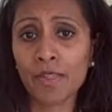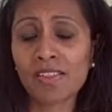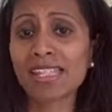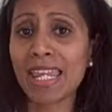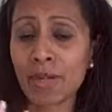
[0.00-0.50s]

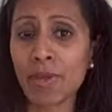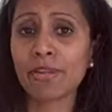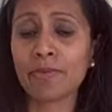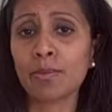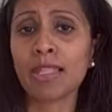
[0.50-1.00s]
Stay
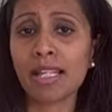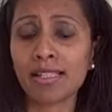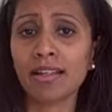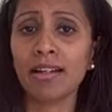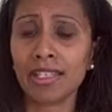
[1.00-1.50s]
away from
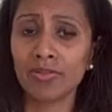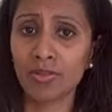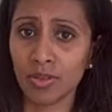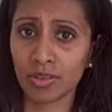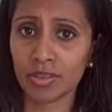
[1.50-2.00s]
that kind of
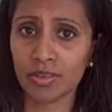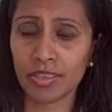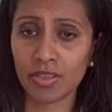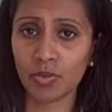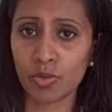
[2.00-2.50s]
look
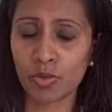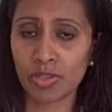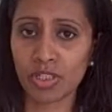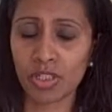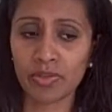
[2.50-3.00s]
that you want
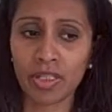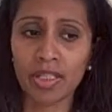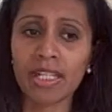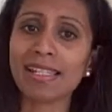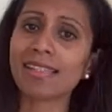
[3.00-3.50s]
to achieve.
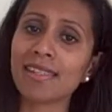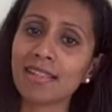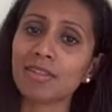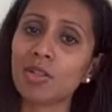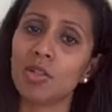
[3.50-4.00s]

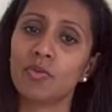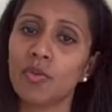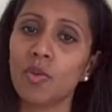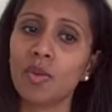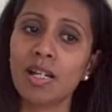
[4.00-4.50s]
Instead, go
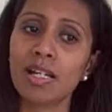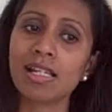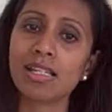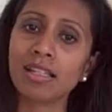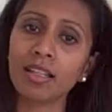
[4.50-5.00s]
for
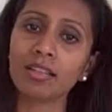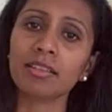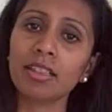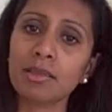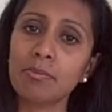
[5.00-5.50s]

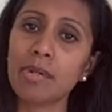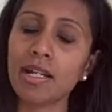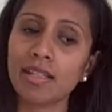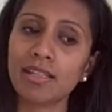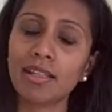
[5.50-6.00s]
subtlety
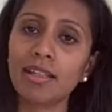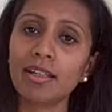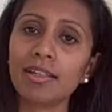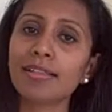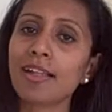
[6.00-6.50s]
but
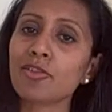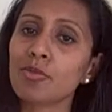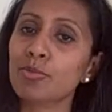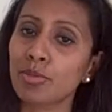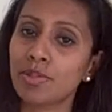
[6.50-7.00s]
a
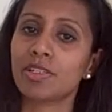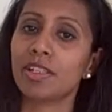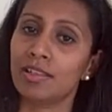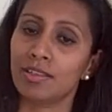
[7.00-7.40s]
natural beauty